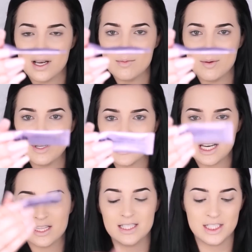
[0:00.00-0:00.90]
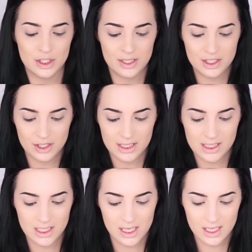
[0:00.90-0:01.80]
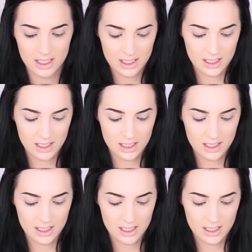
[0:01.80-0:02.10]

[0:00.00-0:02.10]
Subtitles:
I'm almost out of this too, as you can see.